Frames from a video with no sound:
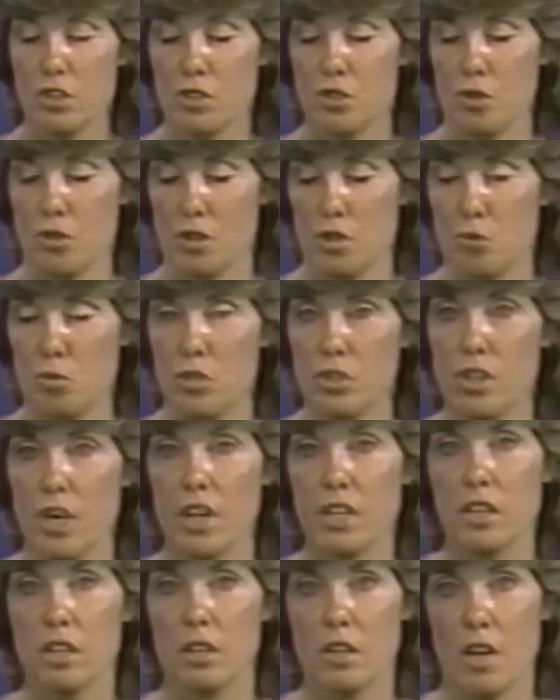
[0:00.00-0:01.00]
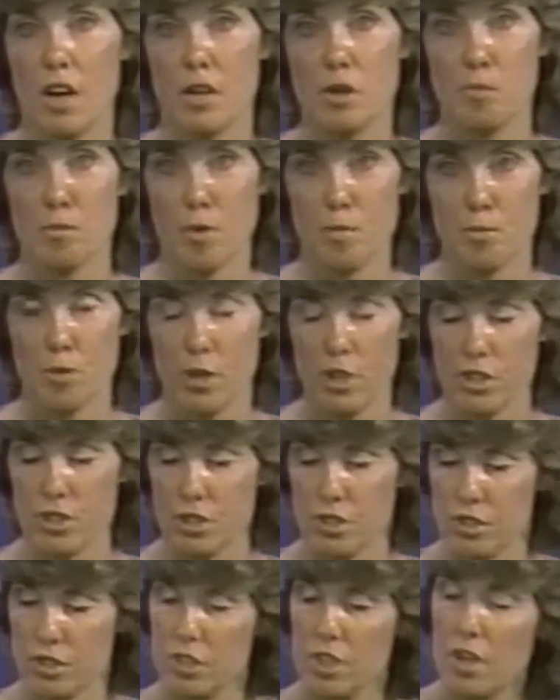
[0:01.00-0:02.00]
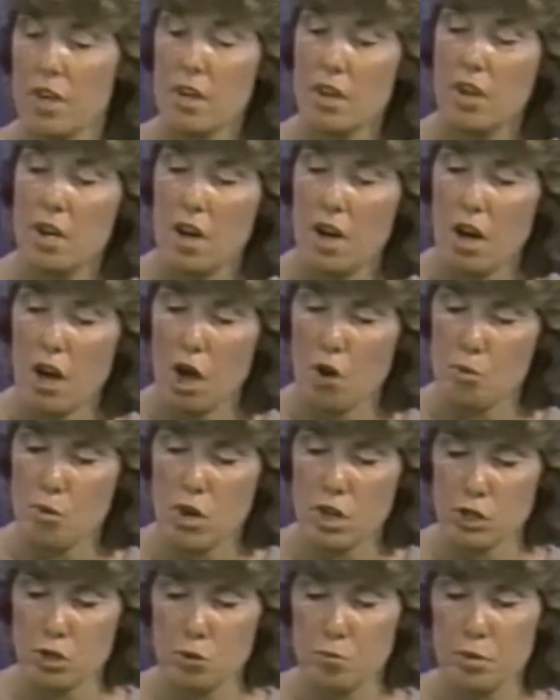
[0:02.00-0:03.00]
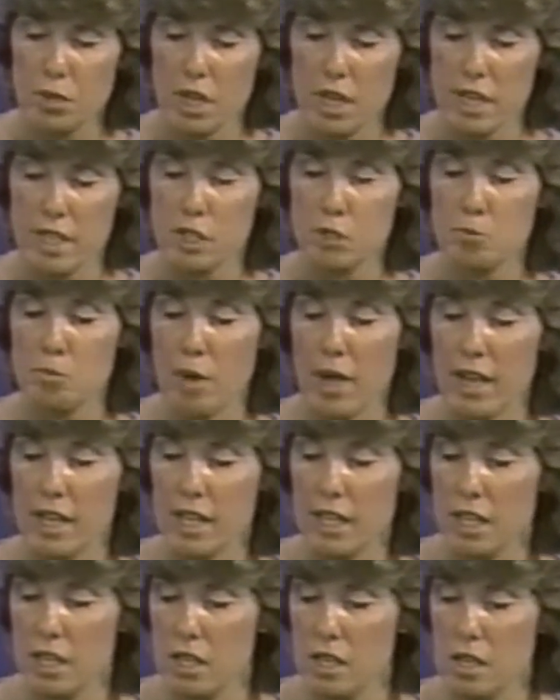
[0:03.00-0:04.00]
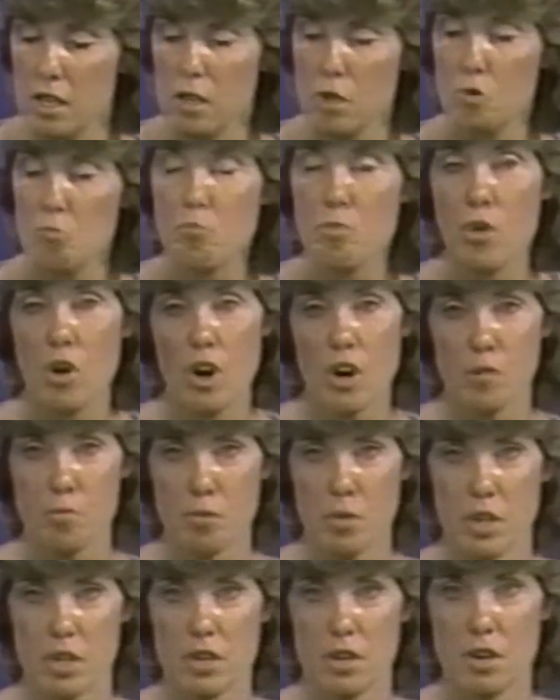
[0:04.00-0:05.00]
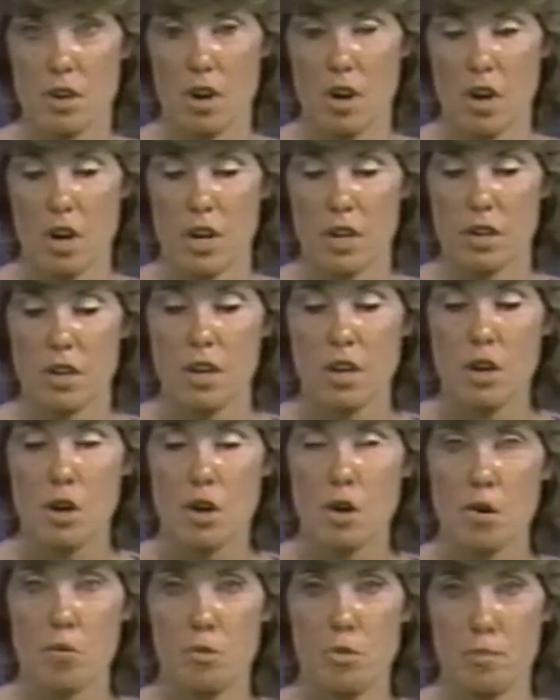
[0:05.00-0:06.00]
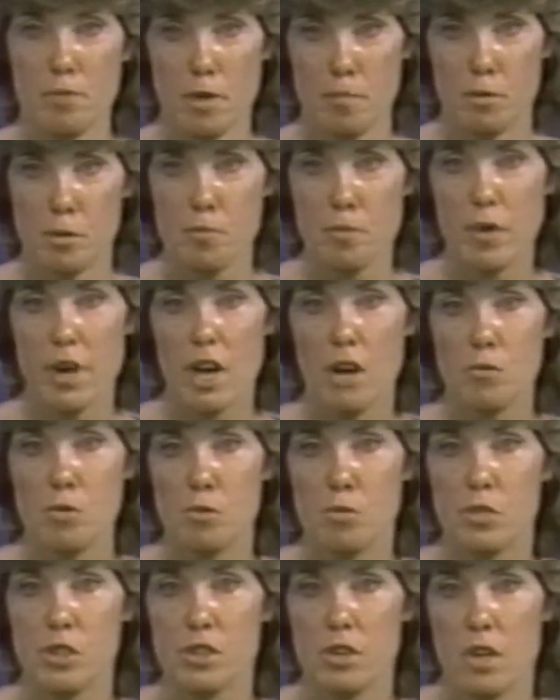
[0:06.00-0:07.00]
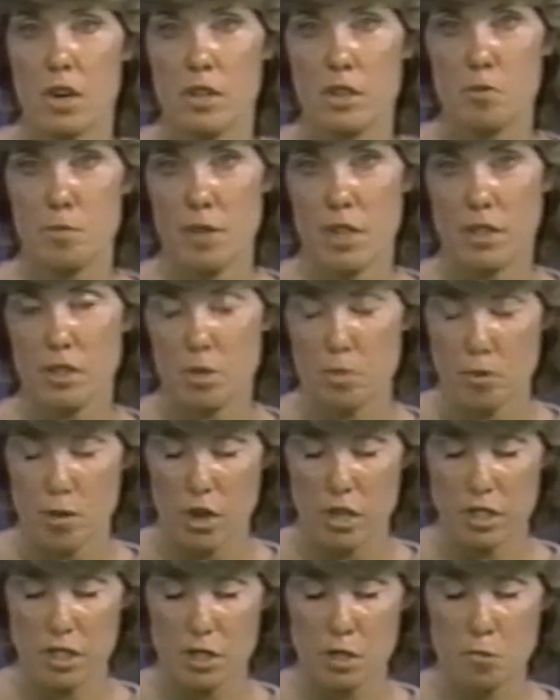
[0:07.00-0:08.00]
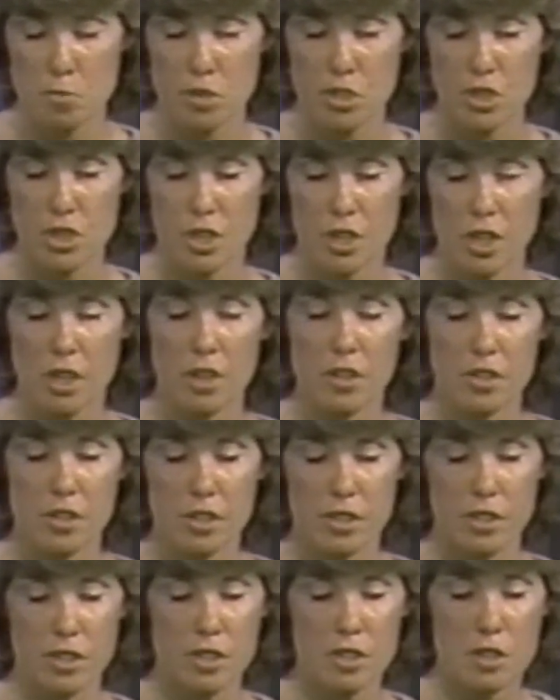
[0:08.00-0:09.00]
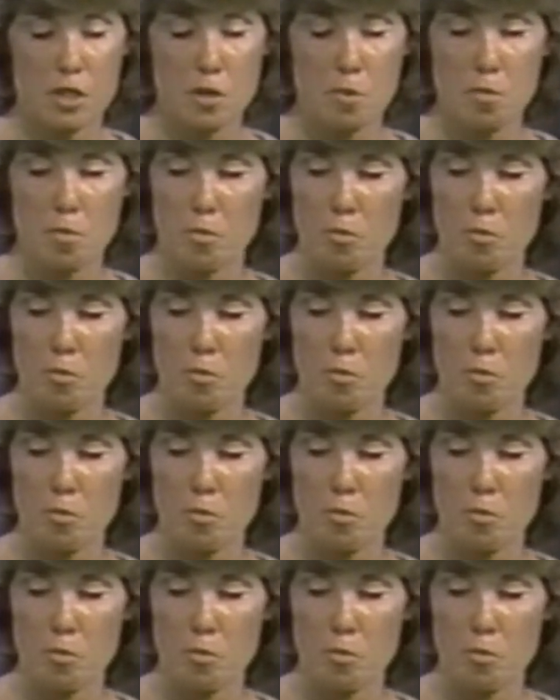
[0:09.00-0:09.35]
so that it will not get caught in my brushes. I want to place my leading part button on. Remembering back when we talked about the parts of the machine, this is the